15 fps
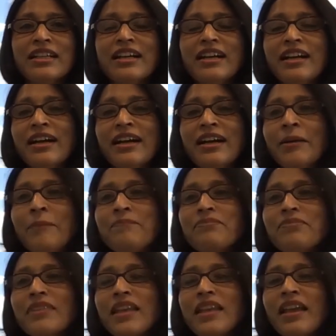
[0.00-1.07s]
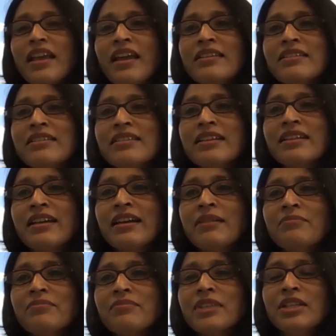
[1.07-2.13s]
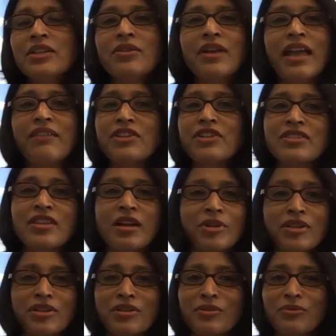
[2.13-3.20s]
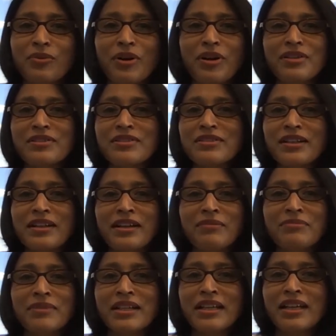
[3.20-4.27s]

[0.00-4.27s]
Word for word: Um, and uh, you know, every summer was uh,